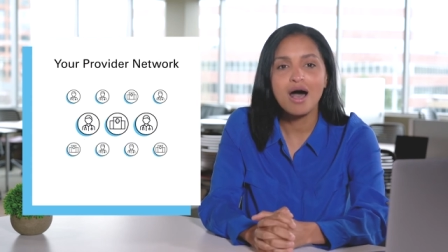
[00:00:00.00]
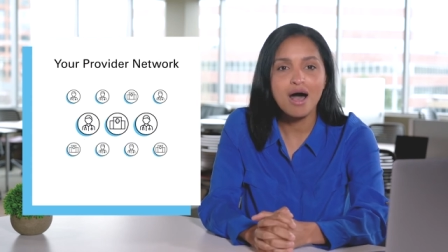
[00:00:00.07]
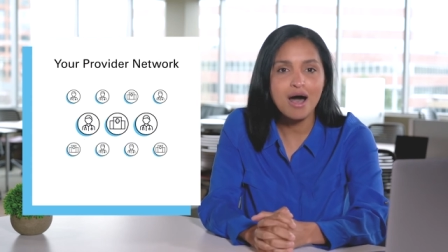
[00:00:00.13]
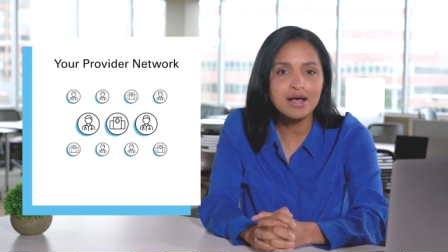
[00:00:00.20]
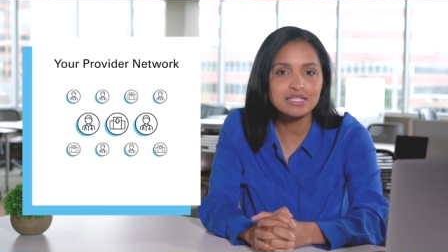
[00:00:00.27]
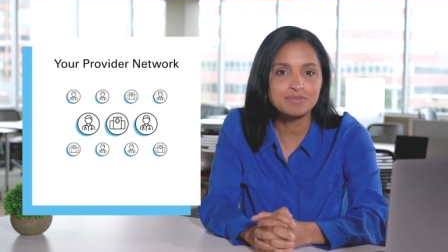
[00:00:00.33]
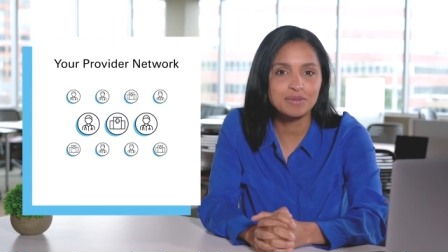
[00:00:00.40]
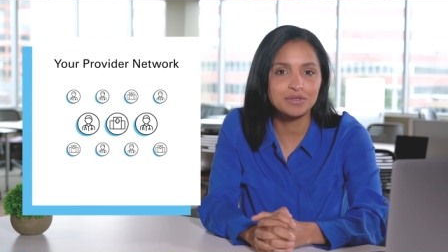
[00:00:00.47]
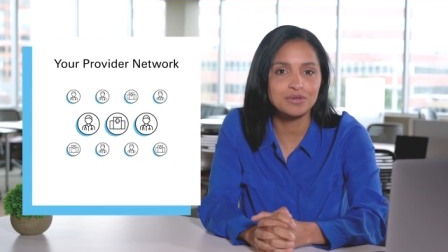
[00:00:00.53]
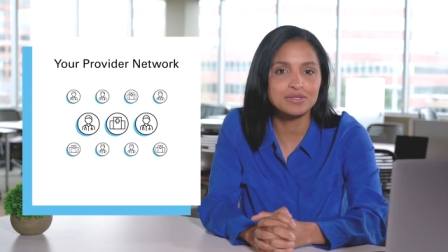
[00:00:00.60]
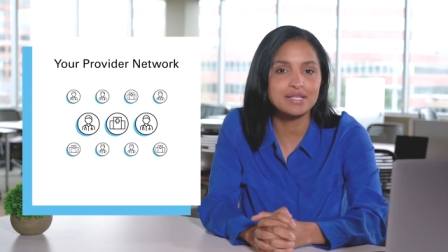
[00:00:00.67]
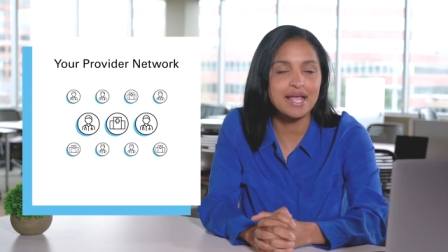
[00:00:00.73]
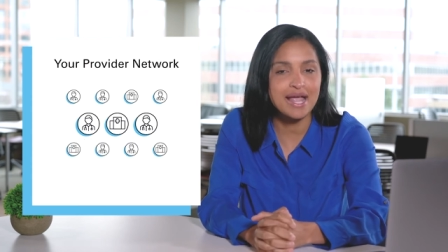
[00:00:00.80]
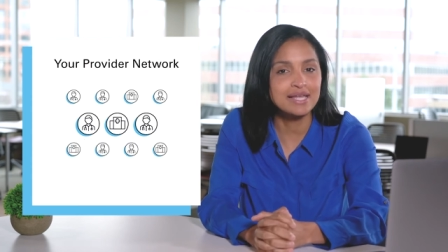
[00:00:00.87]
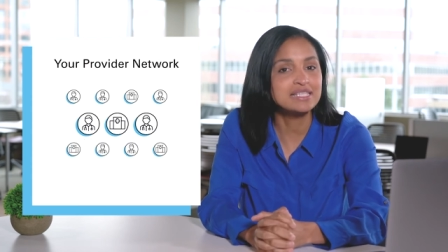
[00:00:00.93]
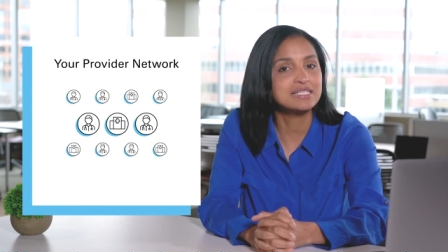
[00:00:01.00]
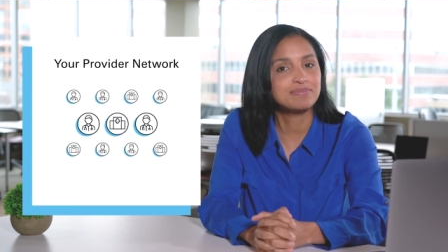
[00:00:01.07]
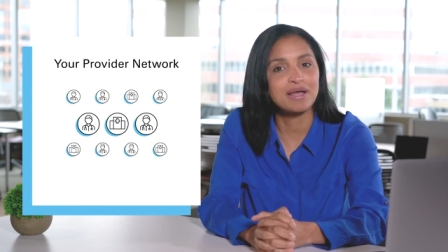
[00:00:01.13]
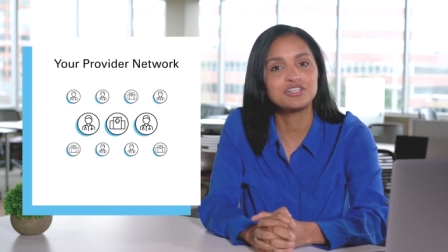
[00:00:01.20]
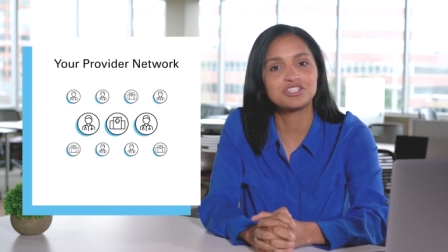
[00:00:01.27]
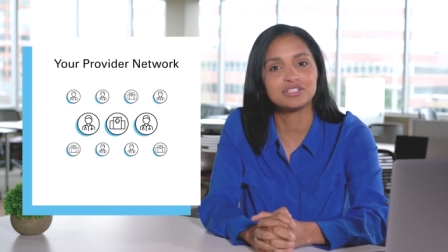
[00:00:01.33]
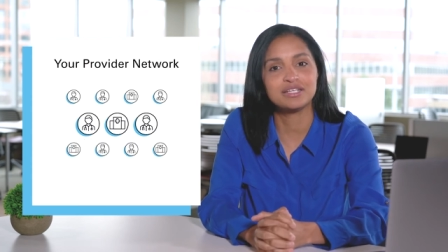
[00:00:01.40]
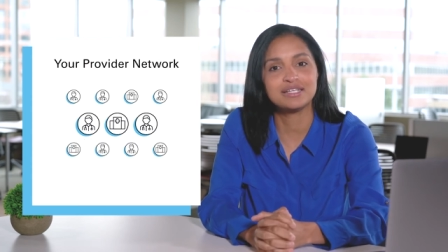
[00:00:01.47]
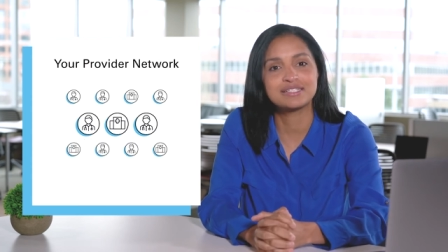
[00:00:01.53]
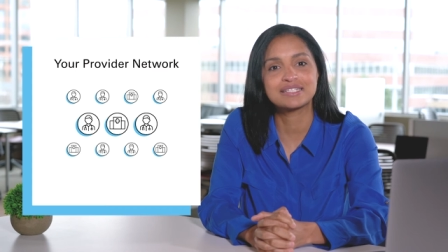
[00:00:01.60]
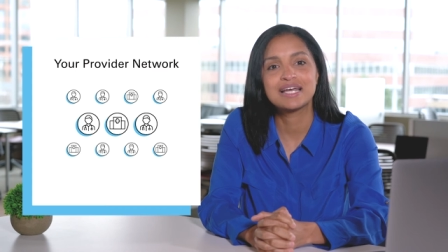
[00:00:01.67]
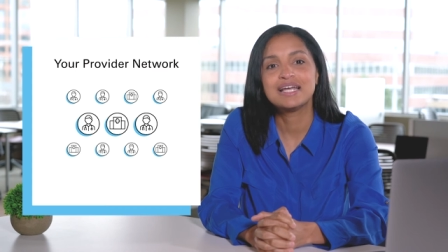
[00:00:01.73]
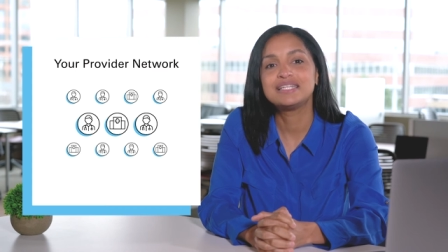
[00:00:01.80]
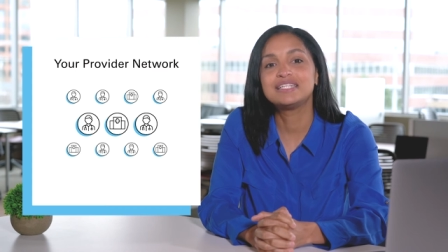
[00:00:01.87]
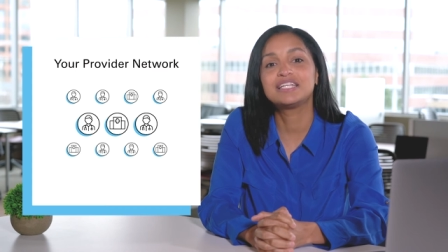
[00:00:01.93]
hospitals, and
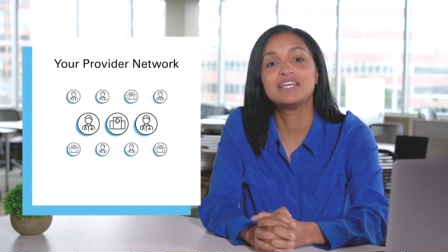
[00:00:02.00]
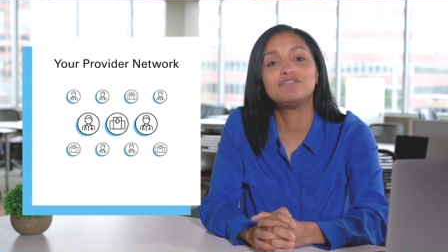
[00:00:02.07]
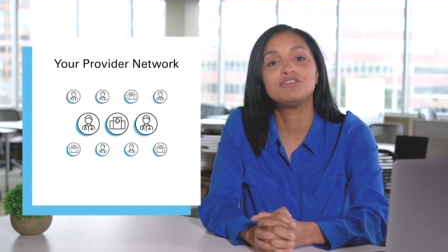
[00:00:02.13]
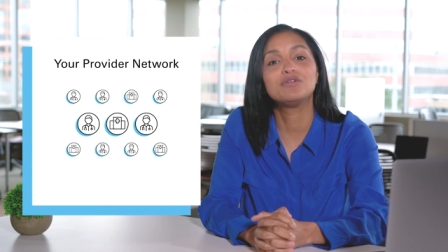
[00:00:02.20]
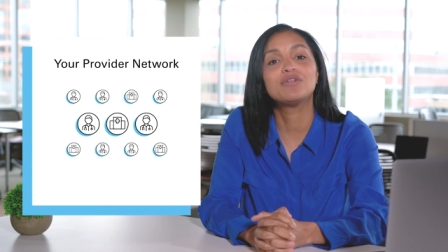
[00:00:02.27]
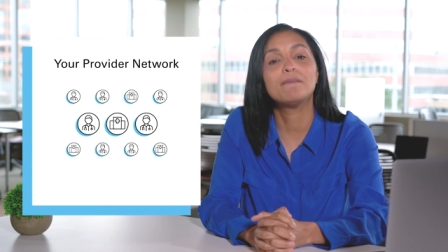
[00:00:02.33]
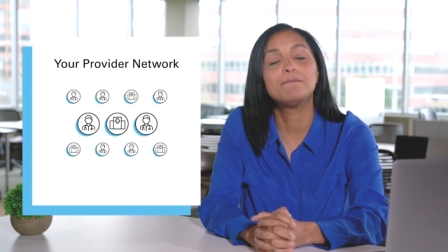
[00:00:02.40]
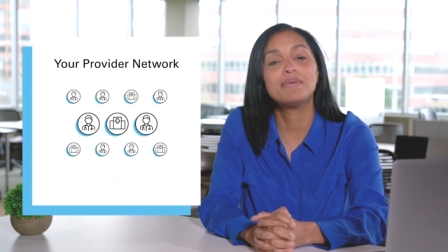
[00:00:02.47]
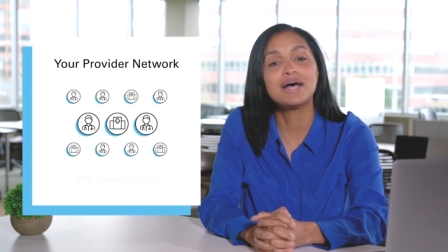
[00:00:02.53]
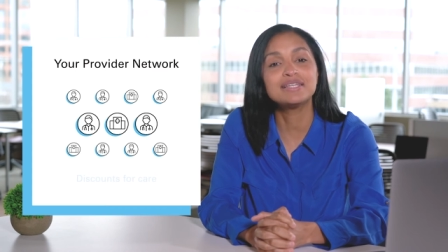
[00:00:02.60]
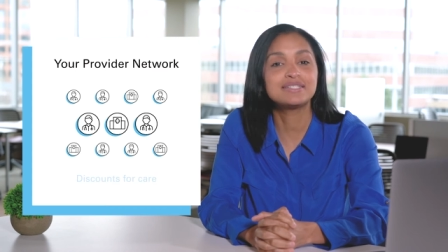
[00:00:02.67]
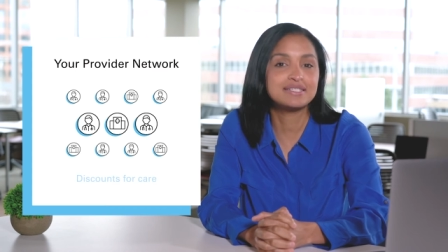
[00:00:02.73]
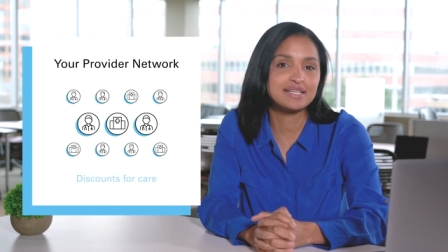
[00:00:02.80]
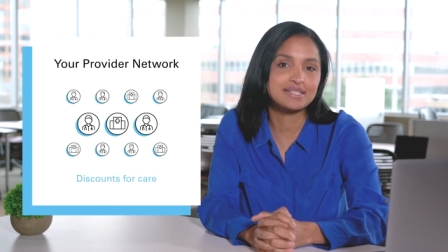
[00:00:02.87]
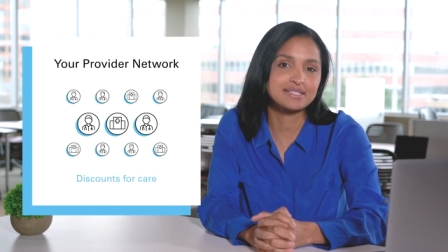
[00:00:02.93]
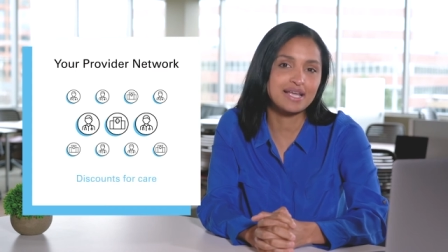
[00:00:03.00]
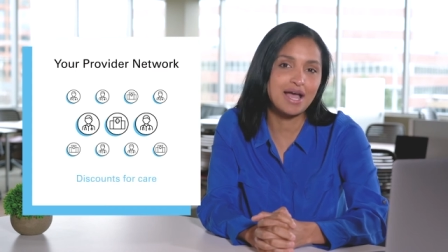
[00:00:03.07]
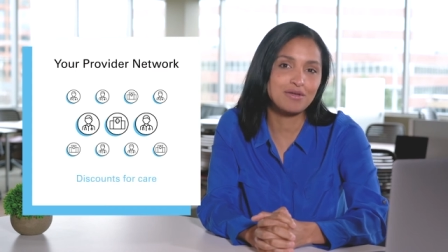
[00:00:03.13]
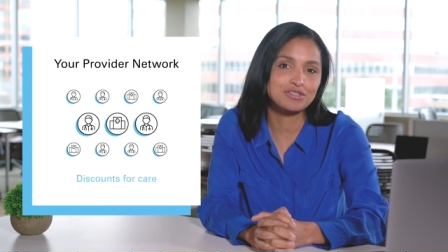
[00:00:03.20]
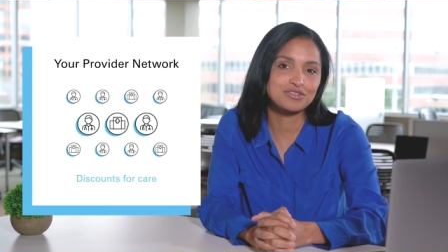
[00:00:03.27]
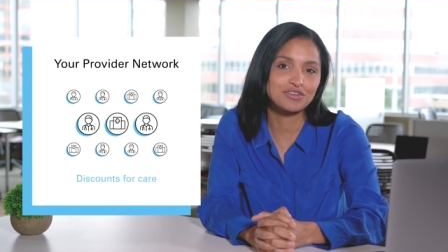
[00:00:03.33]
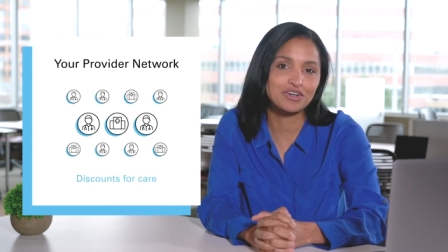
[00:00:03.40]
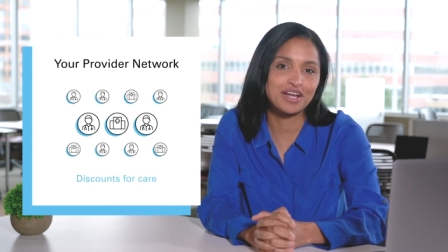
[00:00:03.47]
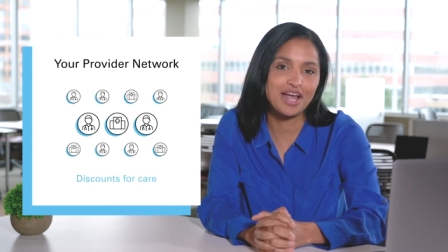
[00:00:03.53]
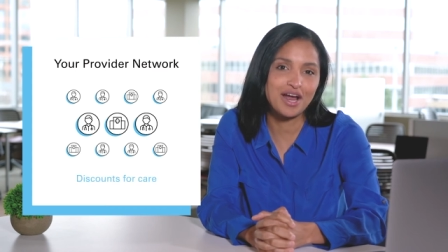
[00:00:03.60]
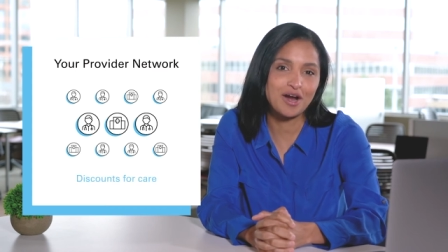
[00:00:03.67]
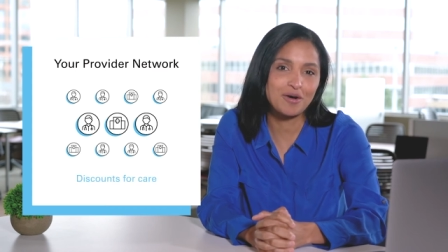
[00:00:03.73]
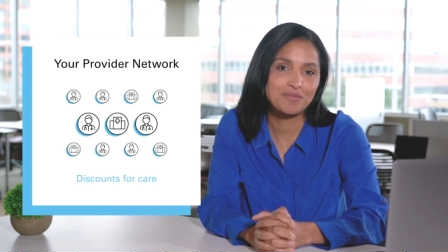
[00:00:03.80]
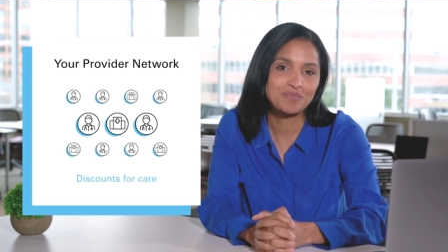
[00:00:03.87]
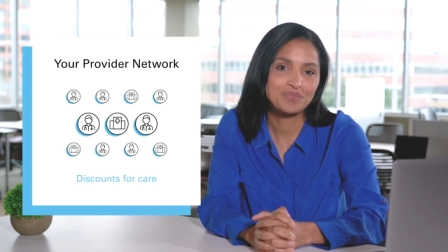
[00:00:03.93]
specialists to give you the best discounts for
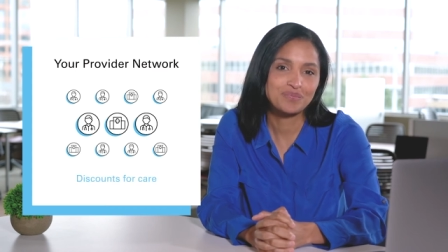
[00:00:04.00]
care.